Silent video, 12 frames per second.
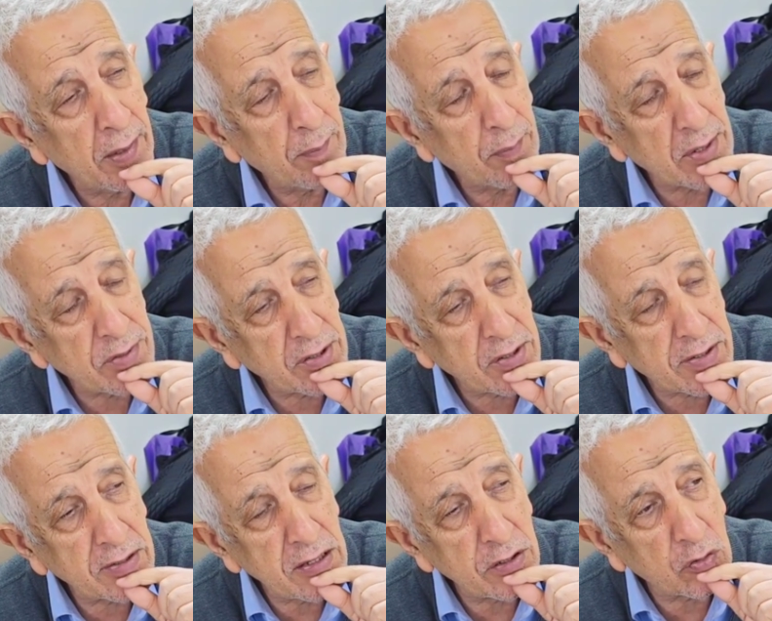Number
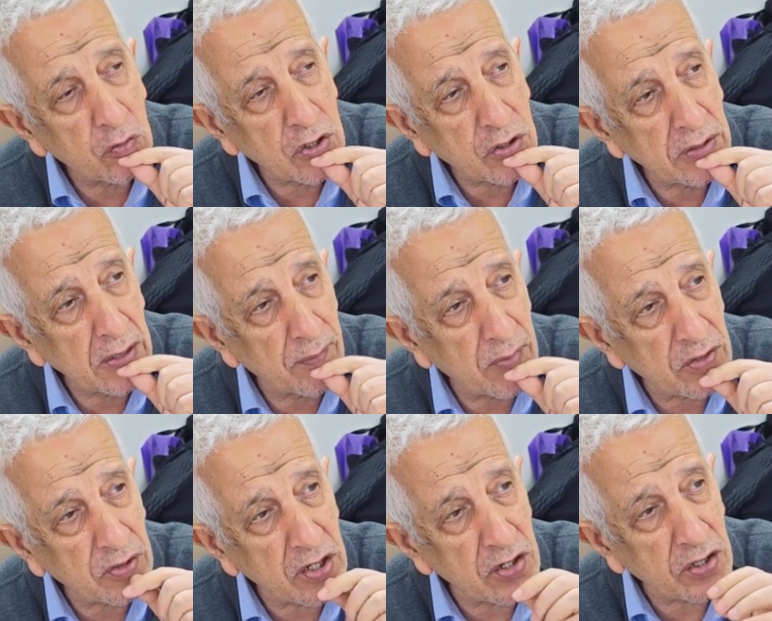16, question
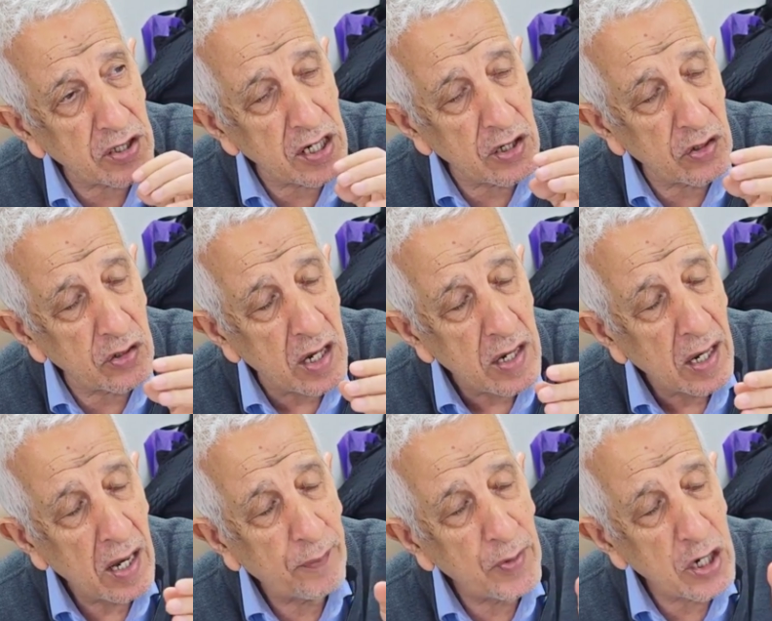number 16,
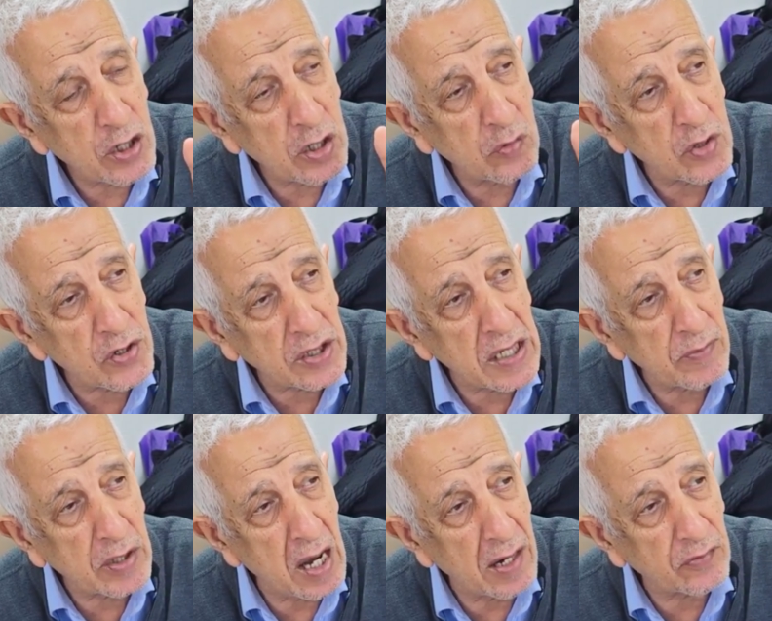a patient with
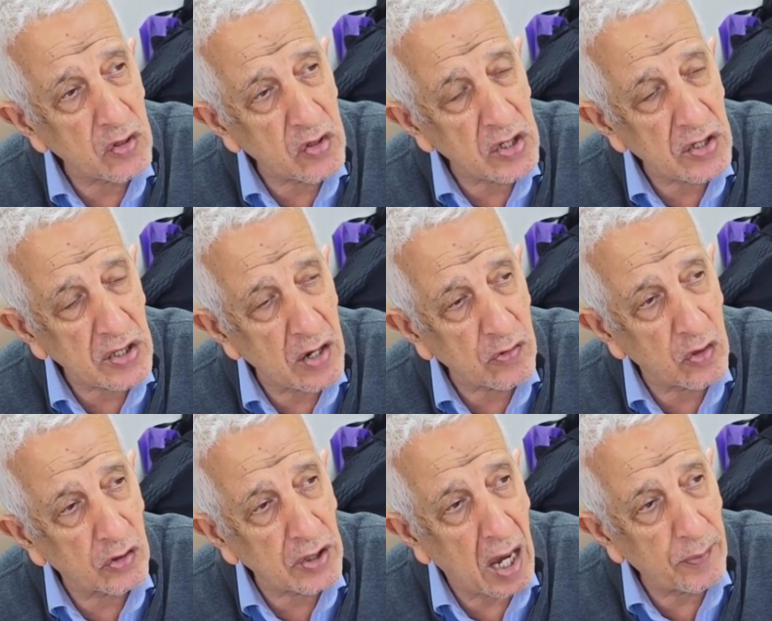ischemic heart disease
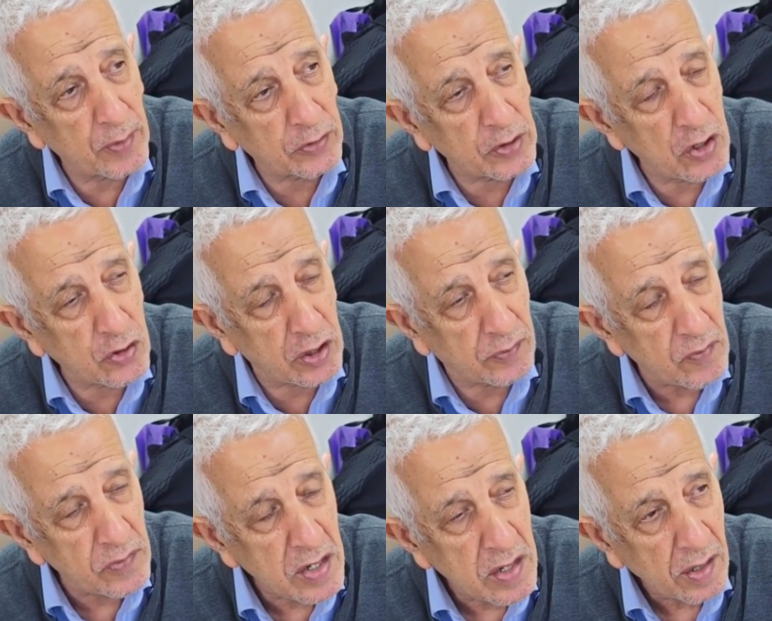and got hypertension.
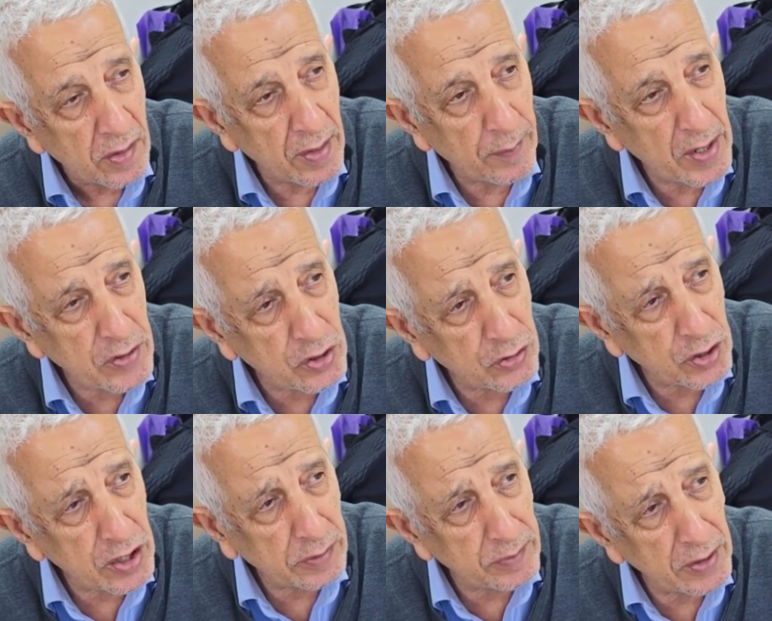The best
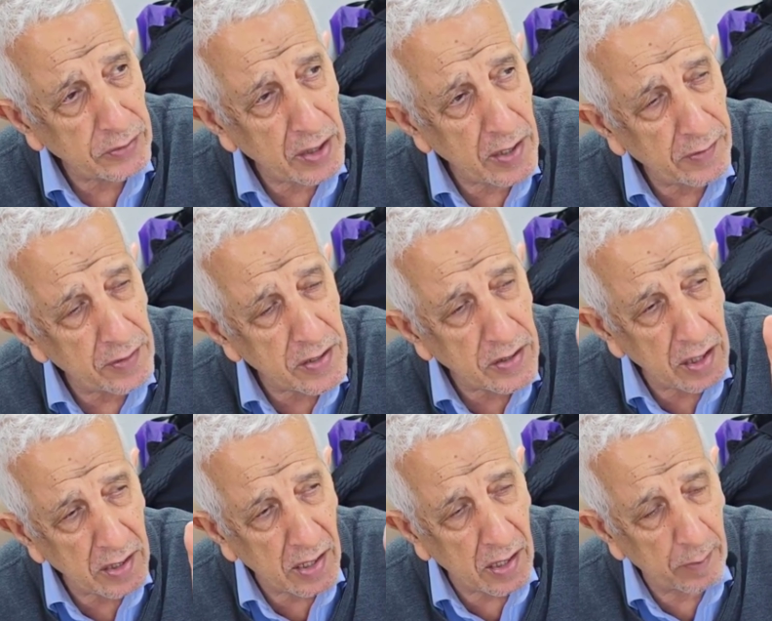treatment here is
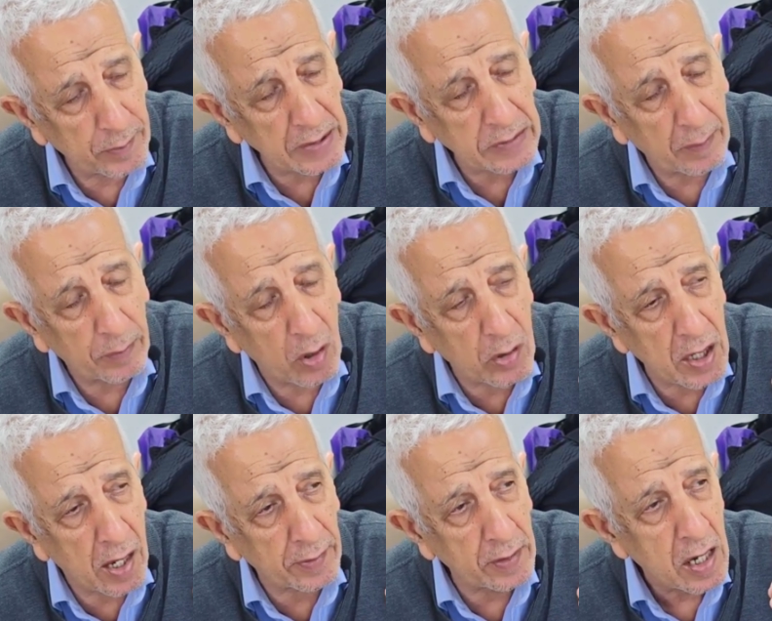a beta
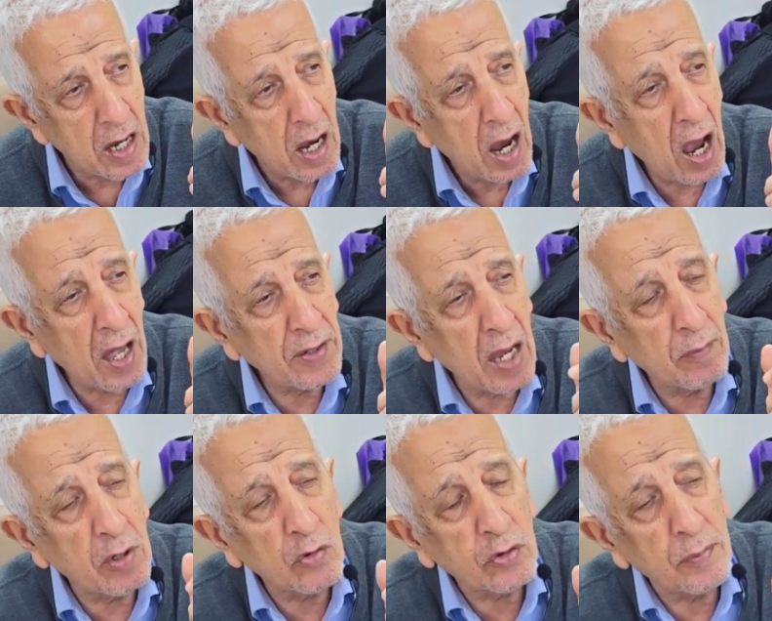blocker and
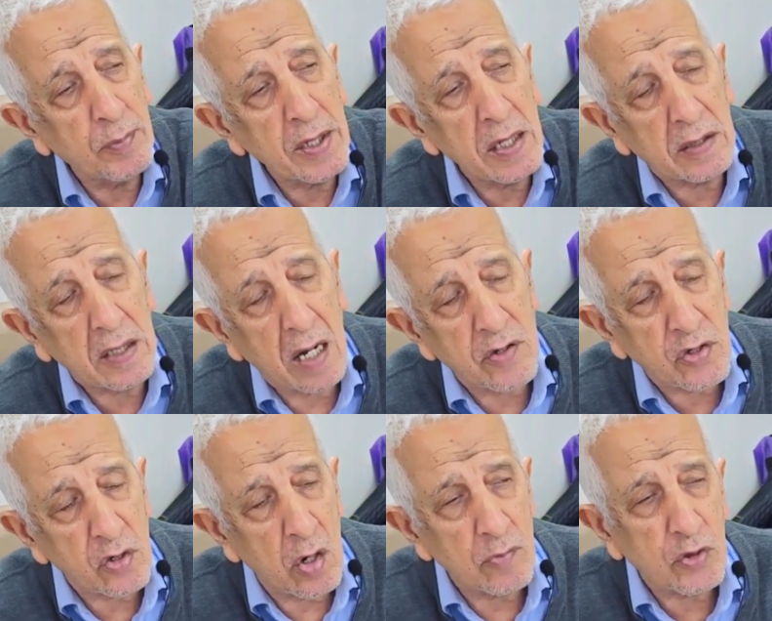amlodipine,
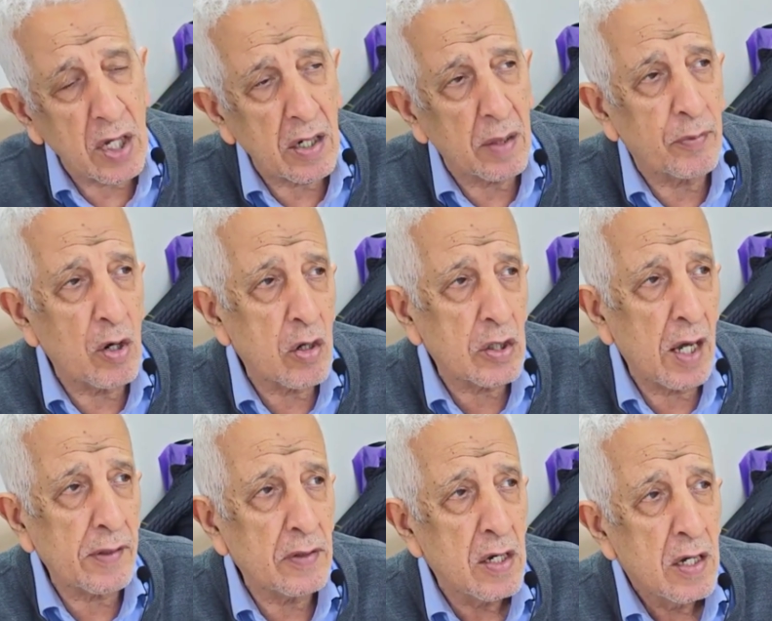calcium channel
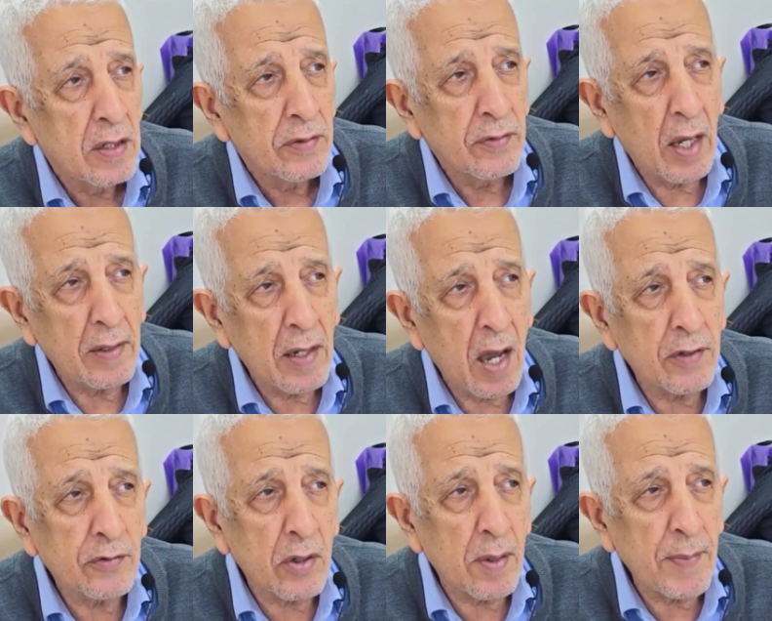blocker,
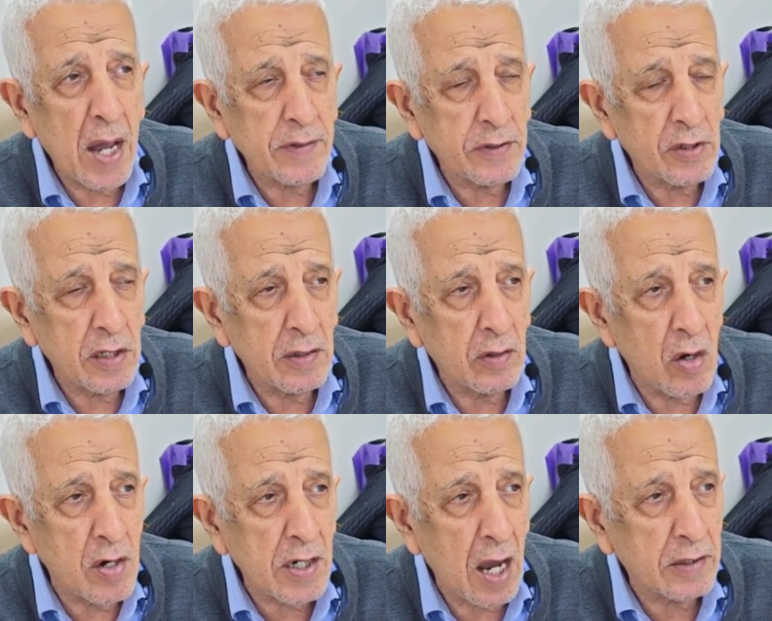dihydropyridine,
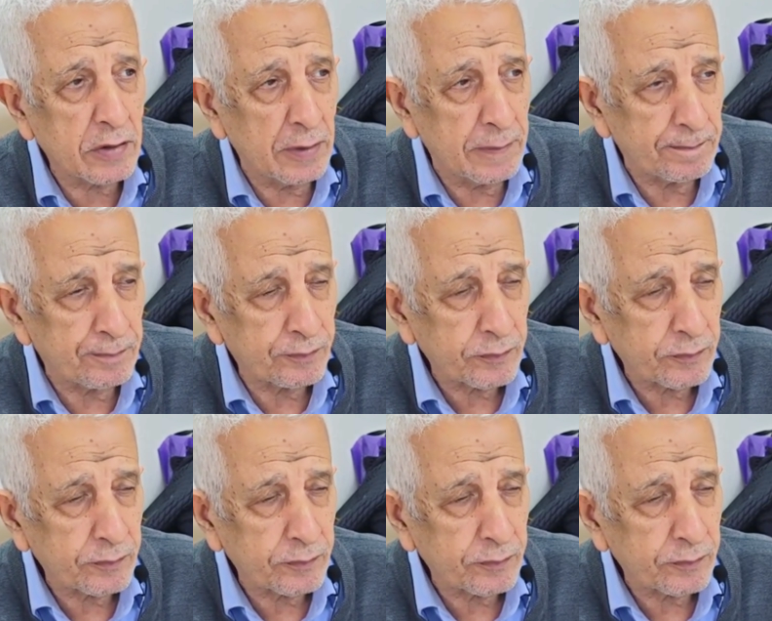long acting.